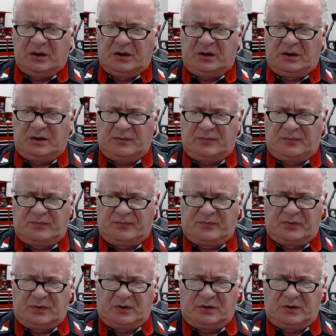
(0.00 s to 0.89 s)
if
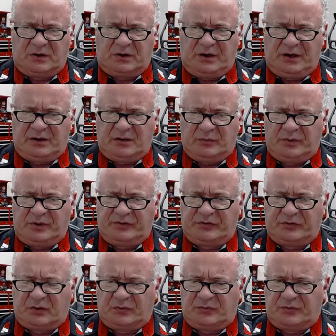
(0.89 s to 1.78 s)
you need to
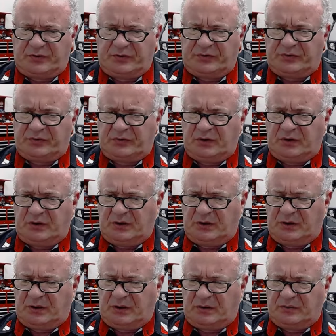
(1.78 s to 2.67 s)
resurface
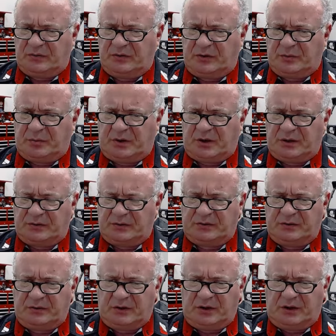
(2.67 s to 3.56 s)
the block
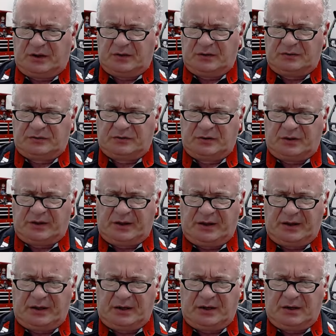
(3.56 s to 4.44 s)
to the
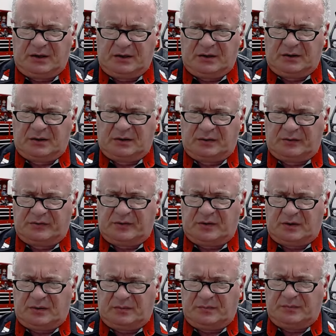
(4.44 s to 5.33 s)
head, because
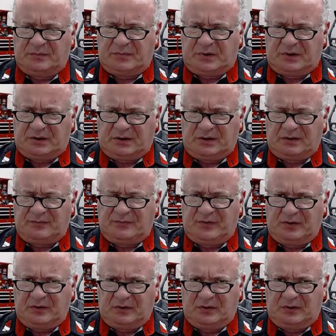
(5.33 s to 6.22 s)
I get the
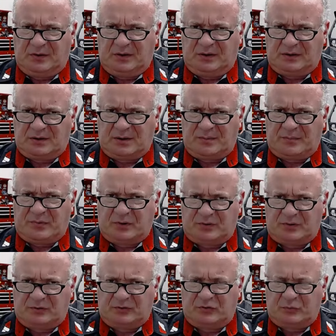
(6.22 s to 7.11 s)
feeling like that
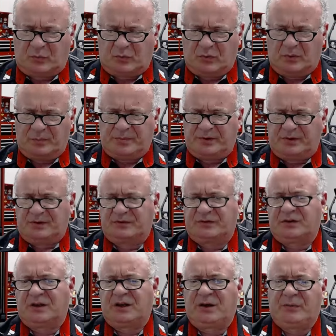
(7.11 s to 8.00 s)
part's warped and
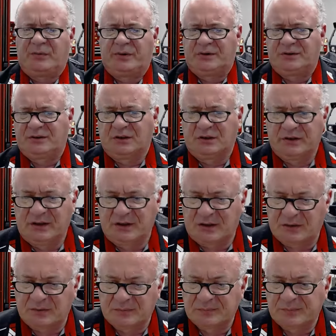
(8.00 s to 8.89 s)
it's allowing it to
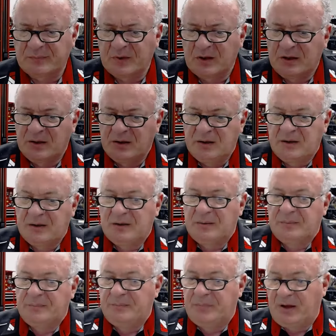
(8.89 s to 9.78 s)
leak.
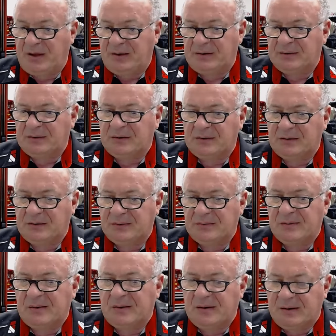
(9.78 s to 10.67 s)
But
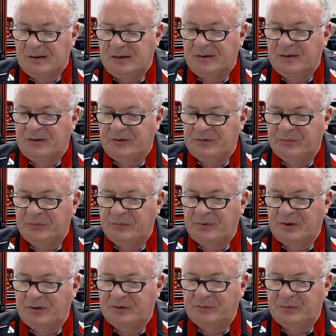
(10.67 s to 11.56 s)

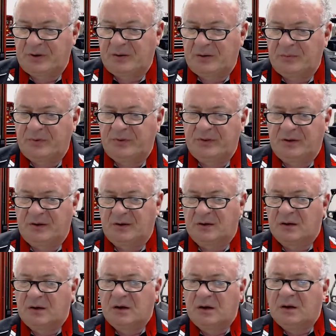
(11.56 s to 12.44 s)
that's what I would think.
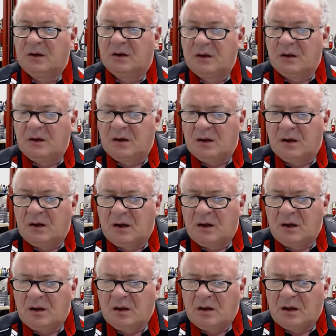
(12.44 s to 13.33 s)

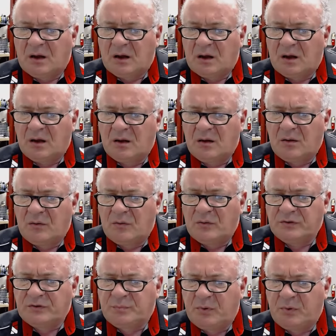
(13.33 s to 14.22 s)

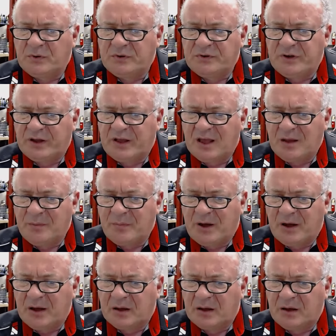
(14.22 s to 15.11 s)
Oh boy, Jay came
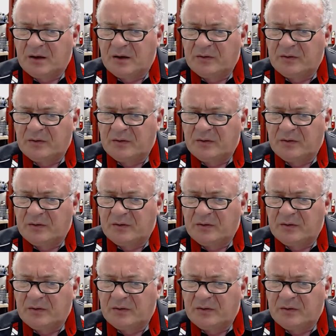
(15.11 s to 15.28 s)
back